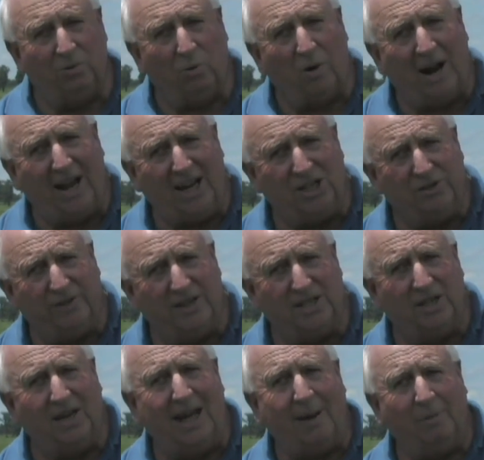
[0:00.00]
range of its
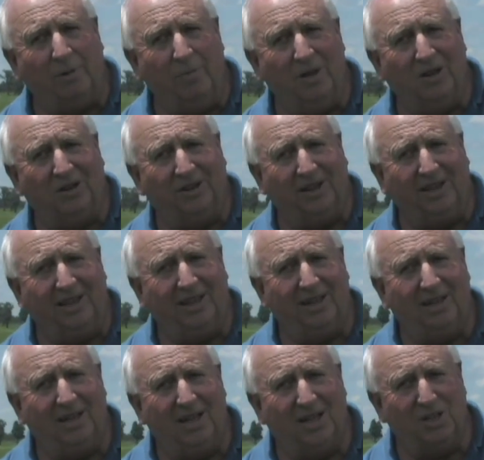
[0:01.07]
adaptability.
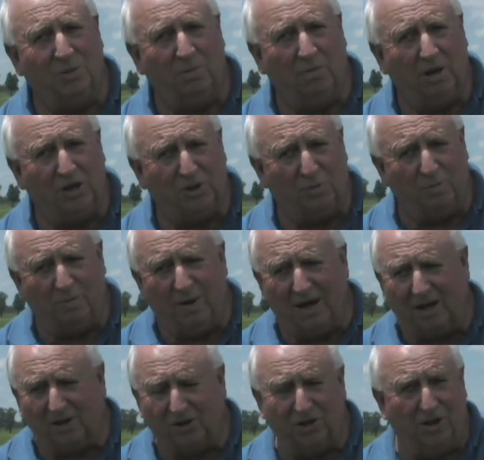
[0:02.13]
It does much
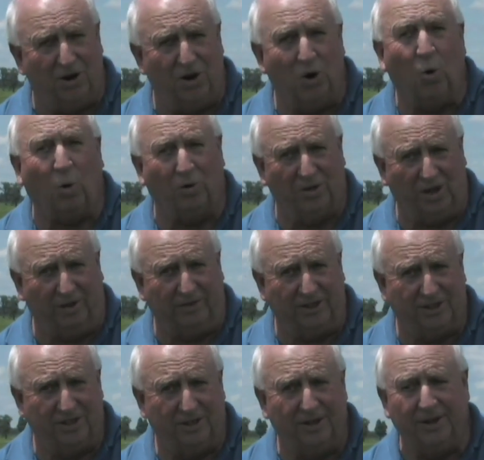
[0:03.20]
better to the north of
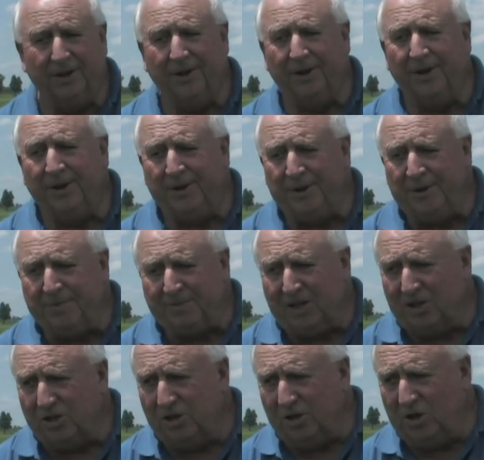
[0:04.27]
us.
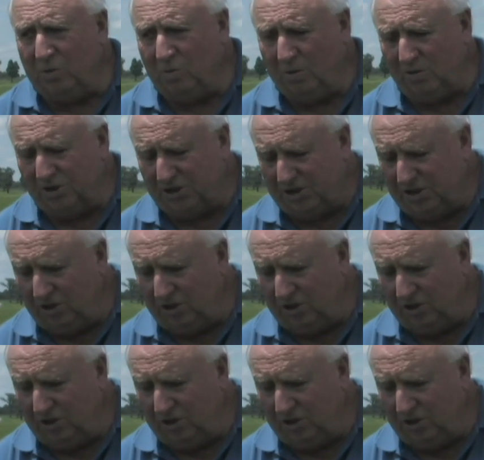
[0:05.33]
So you won't,